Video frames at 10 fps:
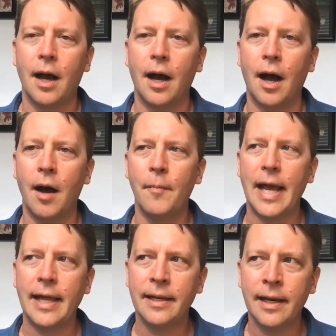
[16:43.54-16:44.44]

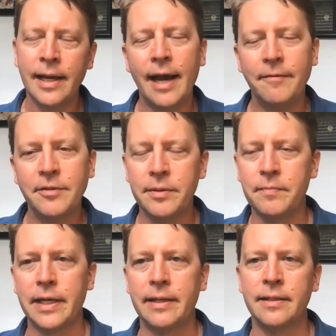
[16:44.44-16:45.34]
And I have to
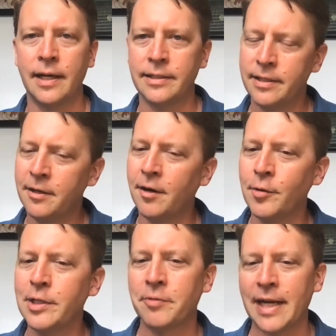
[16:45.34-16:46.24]
admit, I didn't
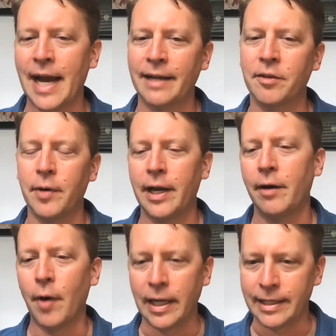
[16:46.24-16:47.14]
always react the way I
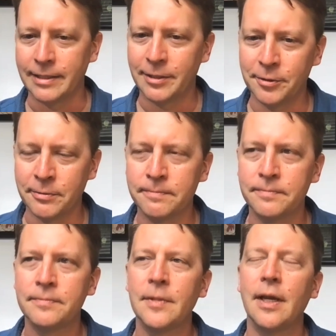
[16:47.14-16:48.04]
wanted to.
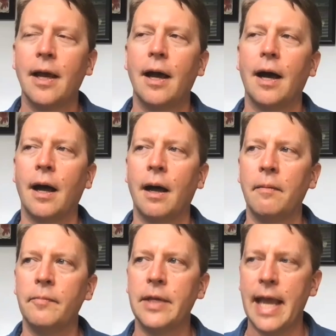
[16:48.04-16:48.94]

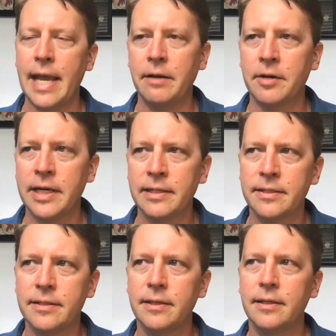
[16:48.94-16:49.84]
The
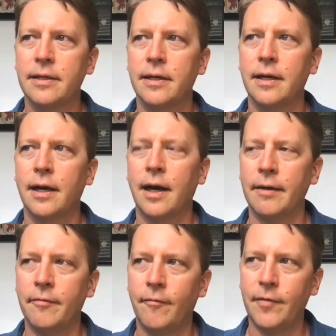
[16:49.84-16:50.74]
angriest
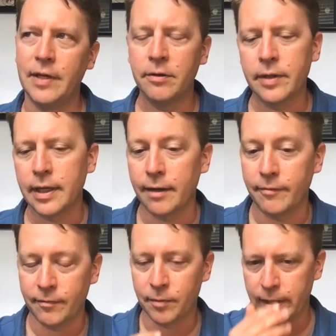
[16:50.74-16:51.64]
I feel that I've
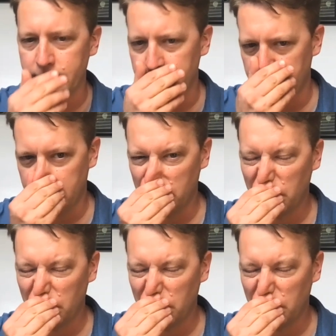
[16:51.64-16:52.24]
ever been